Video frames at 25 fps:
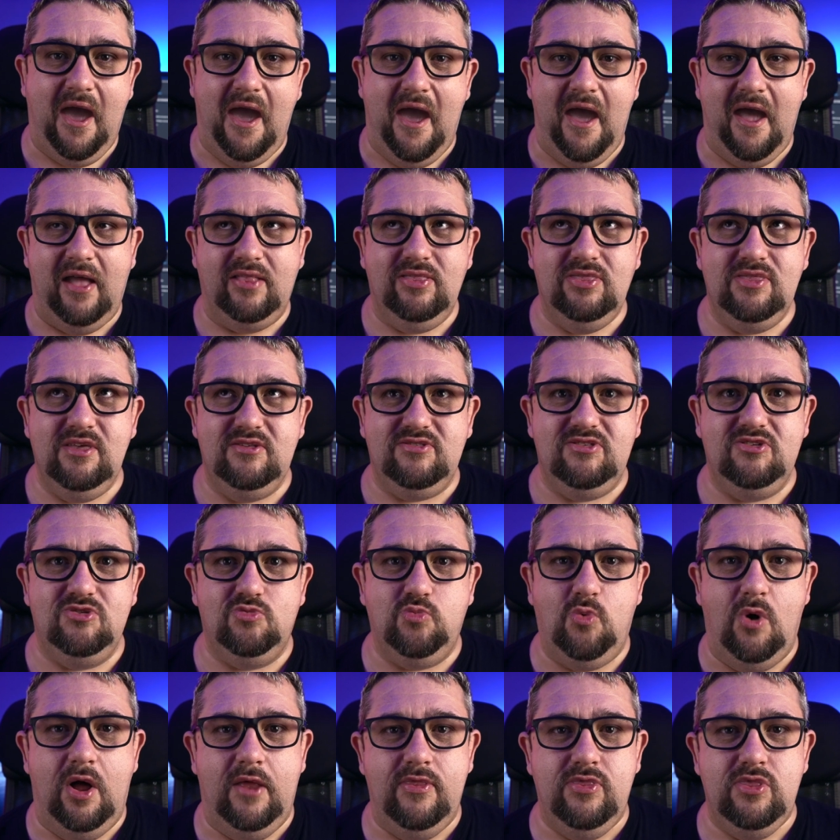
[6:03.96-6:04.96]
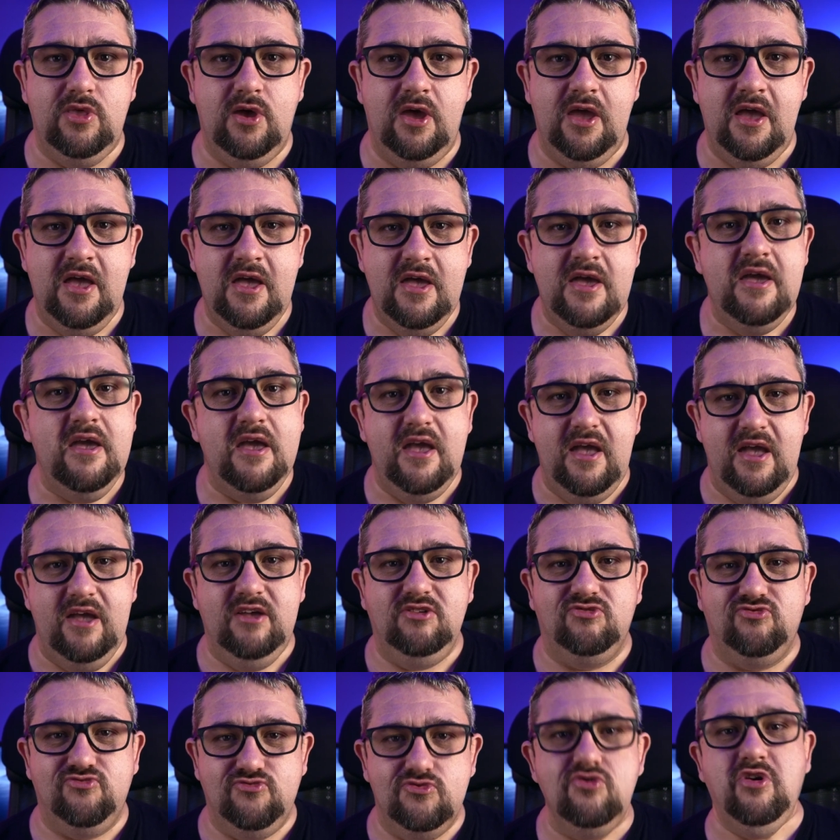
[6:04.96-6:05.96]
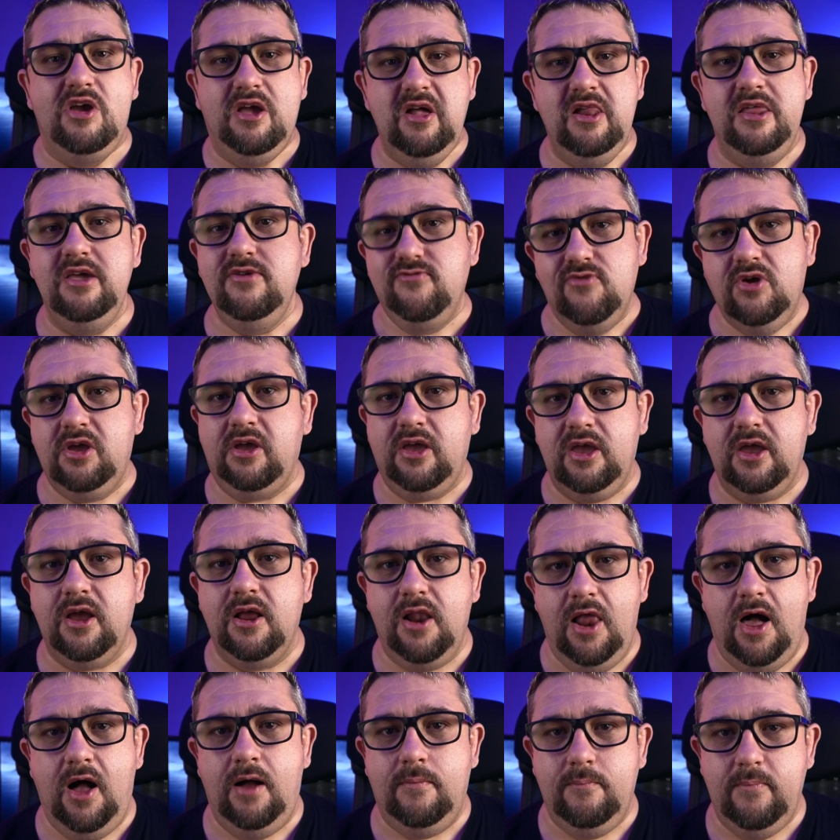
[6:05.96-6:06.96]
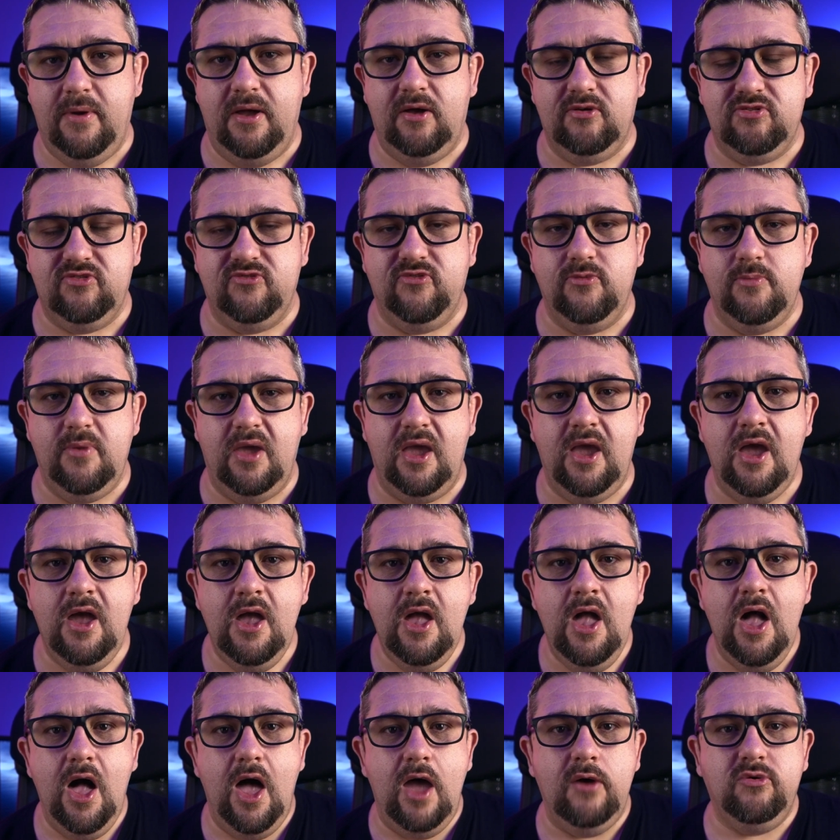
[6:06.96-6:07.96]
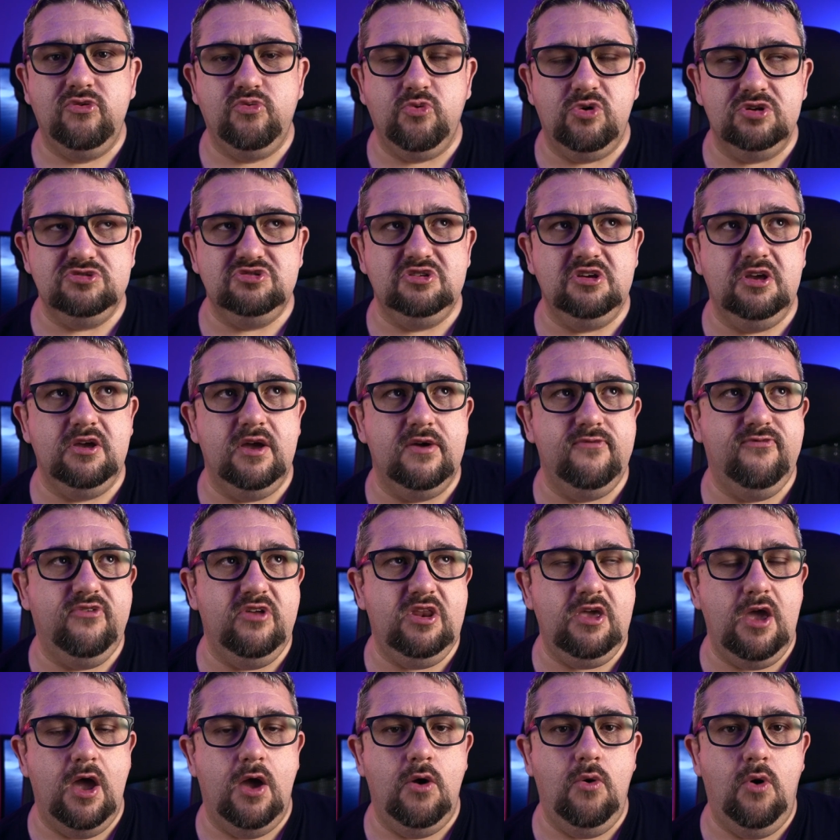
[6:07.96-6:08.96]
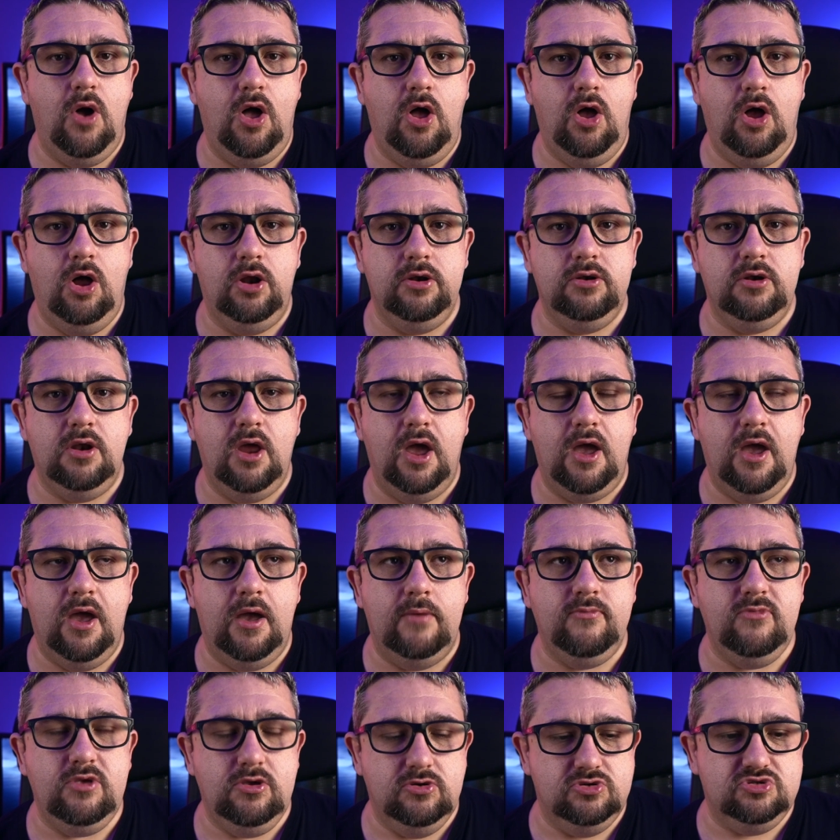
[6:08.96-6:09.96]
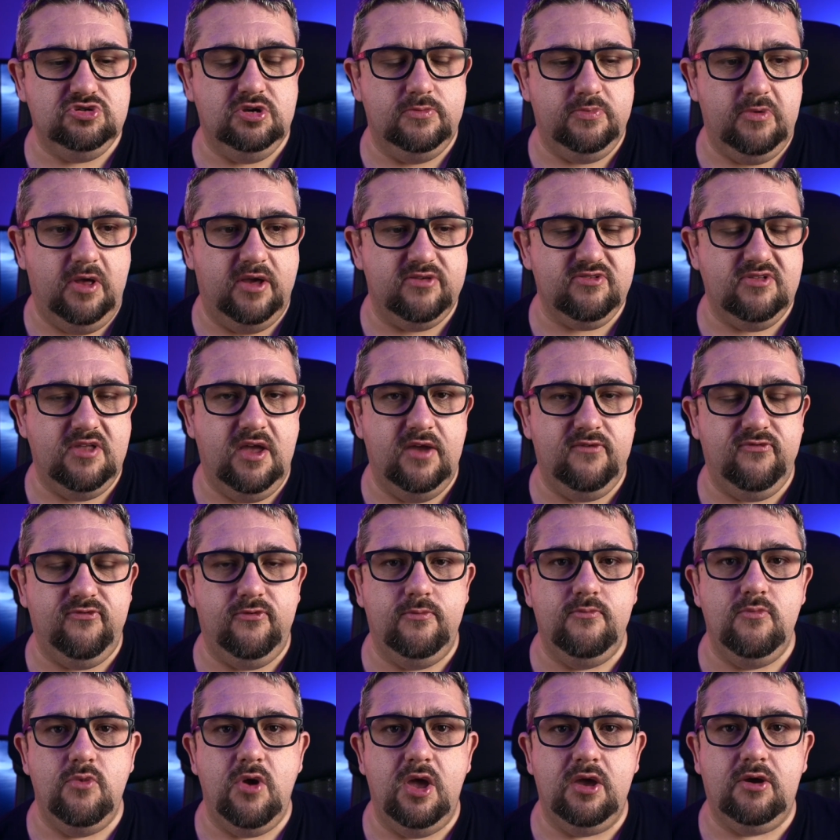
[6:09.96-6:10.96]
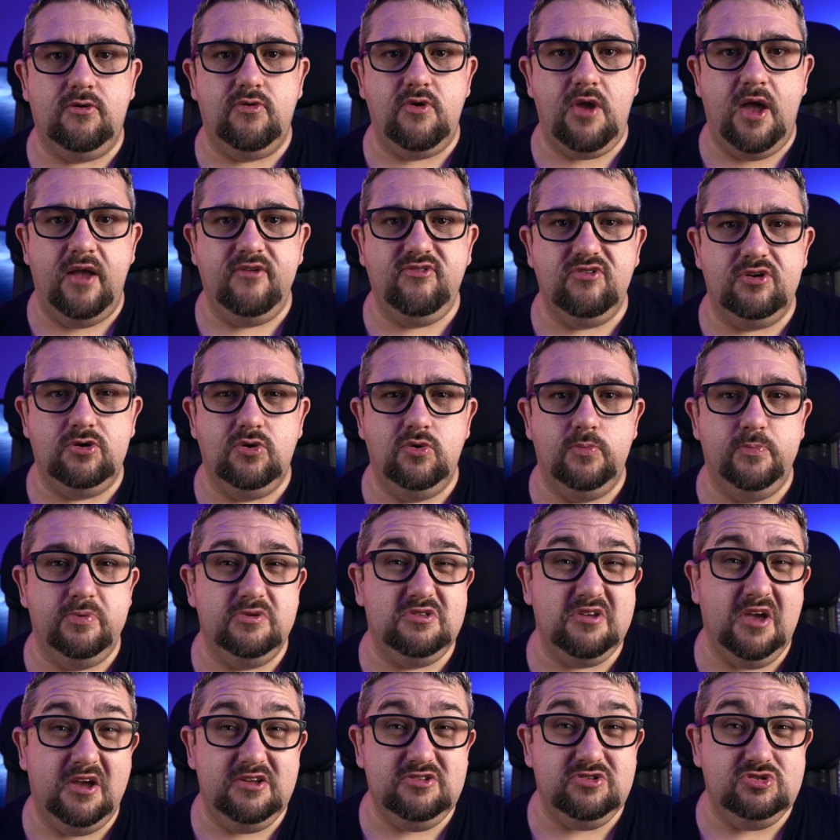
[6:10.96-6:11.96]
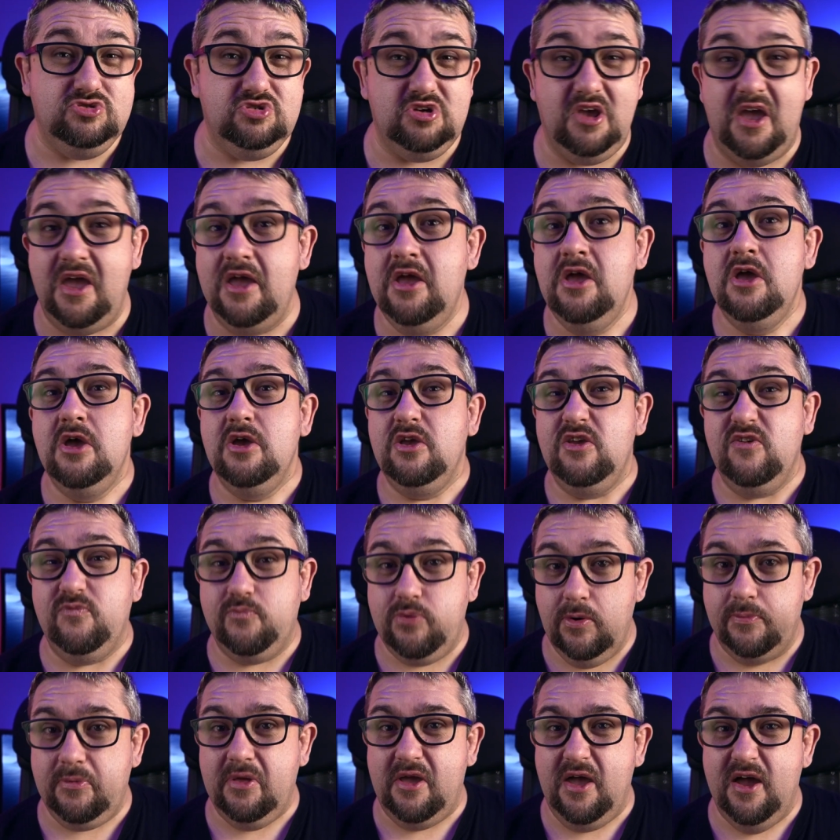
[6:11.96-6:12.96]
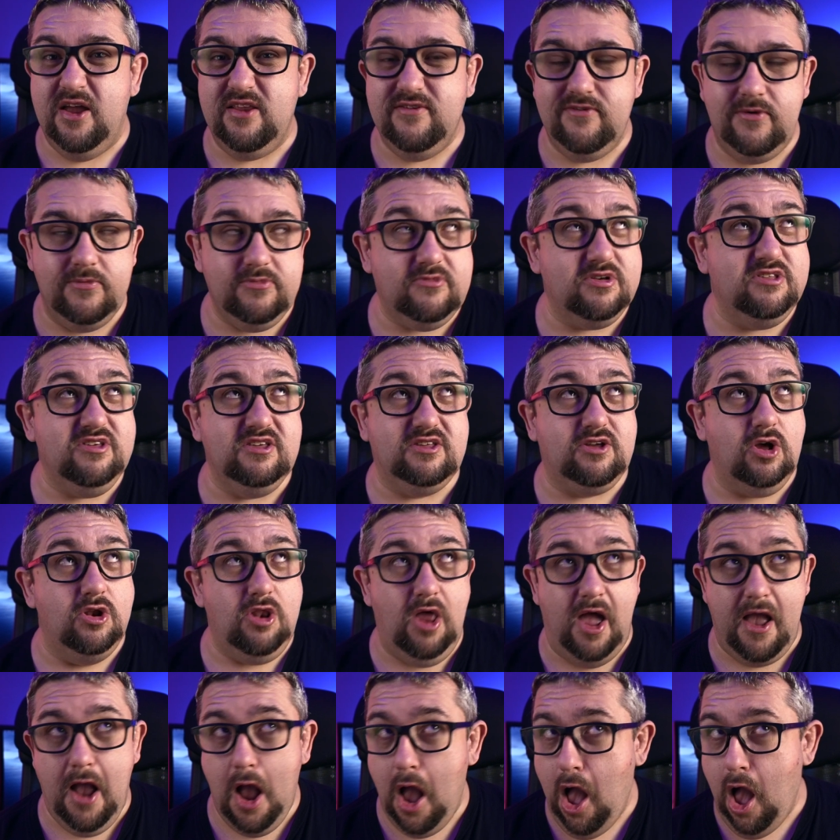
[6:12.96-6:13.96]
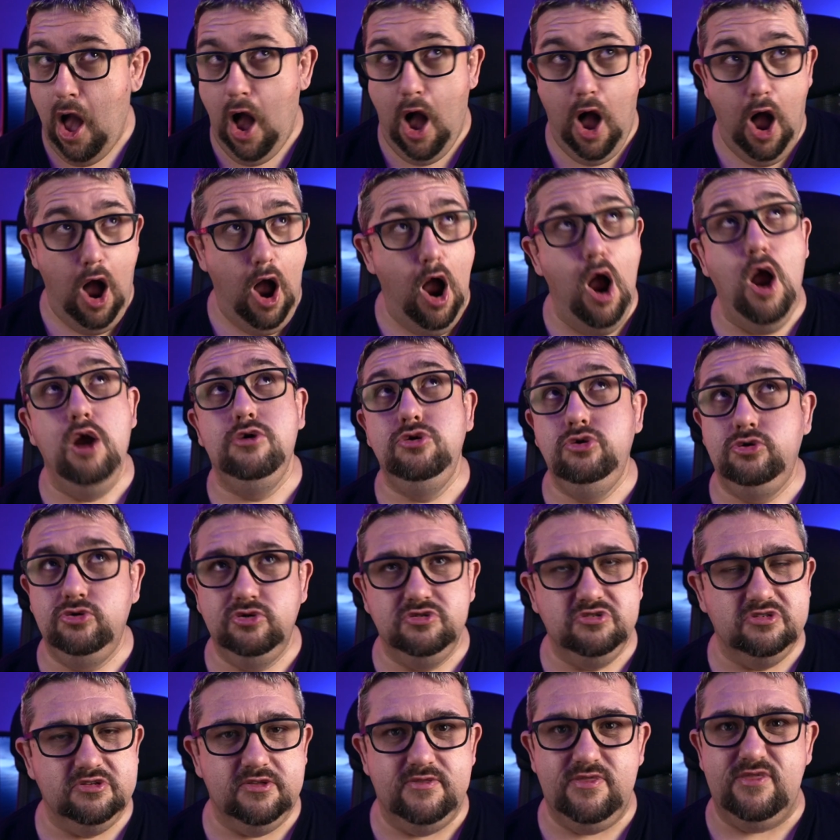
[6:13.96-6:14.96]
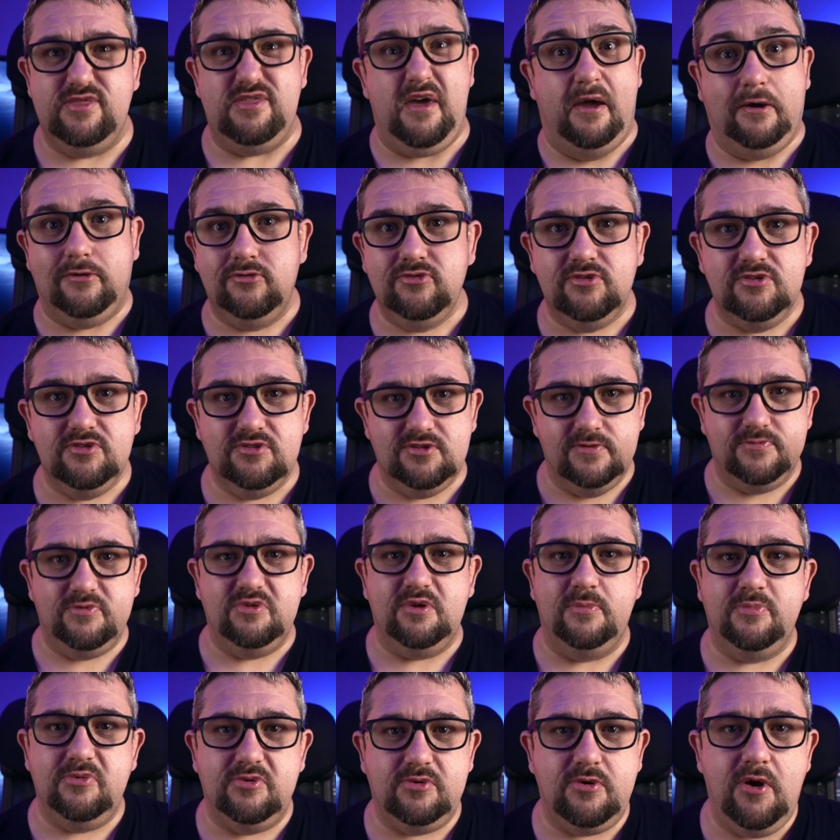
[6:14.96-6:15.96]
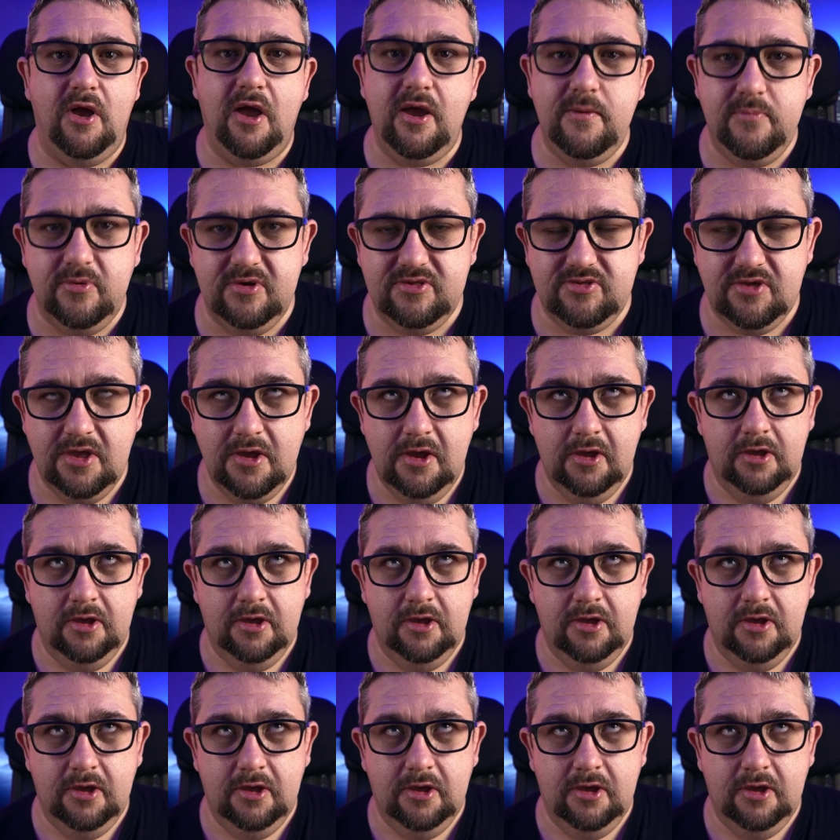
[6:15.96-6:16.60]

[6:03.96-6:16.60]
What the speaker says: And this is one that is really ringing alarm bells for me. I was watching a video on YouTube last night from a creator called Potato Jet. You've probably heard of him because he's got like hundreds of thousands of subscribers.